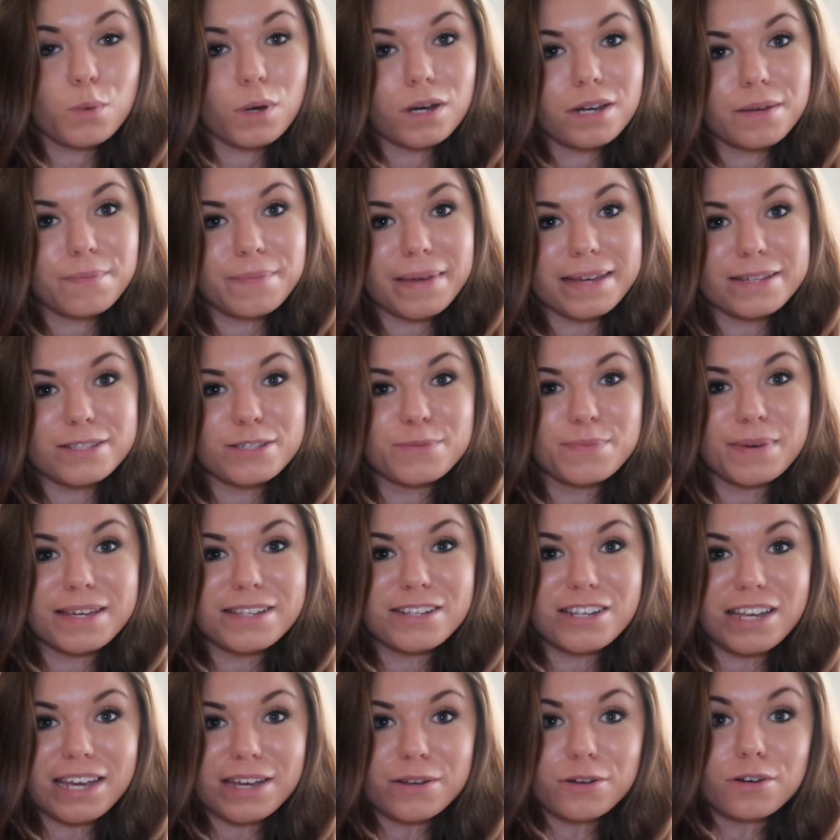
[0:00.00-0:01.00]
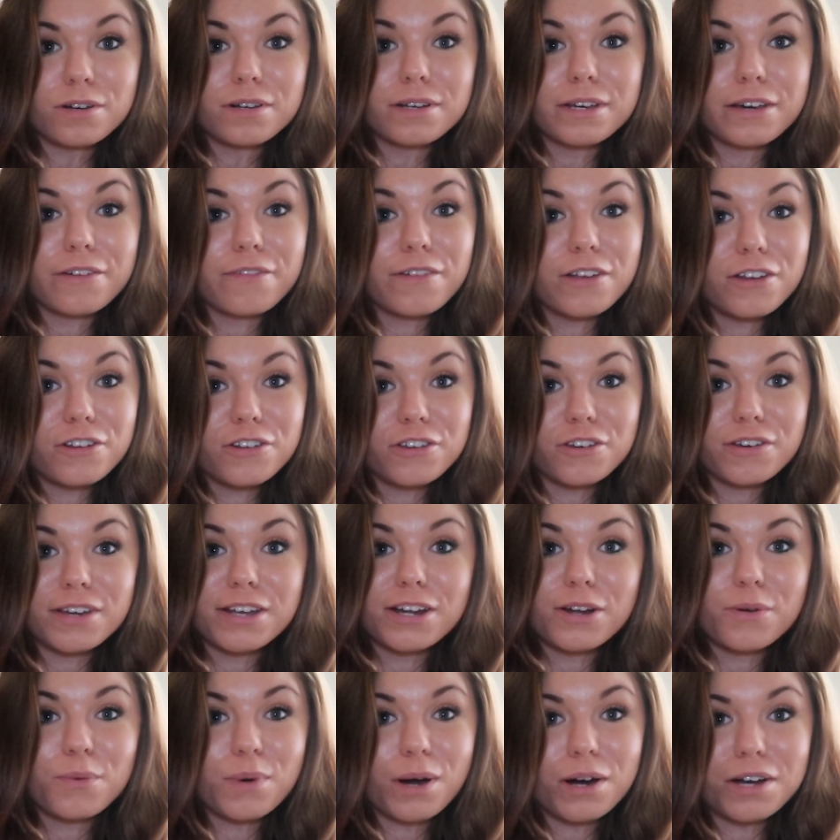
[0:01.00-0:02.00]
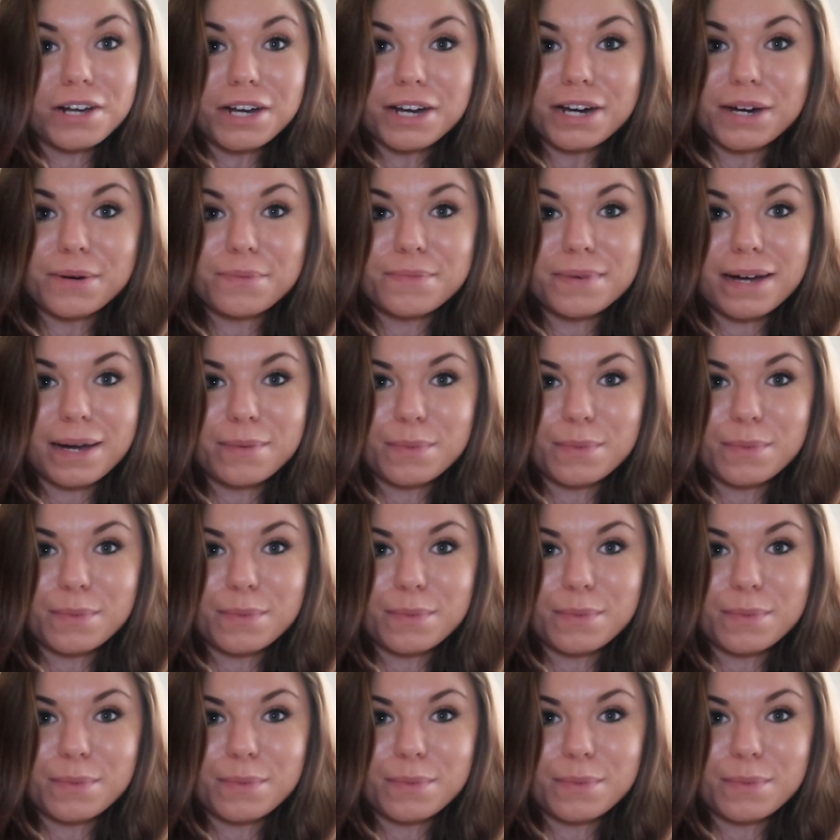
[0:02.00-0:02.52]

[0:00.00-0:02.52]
Welcome back to my channel. If you're new here, welcome.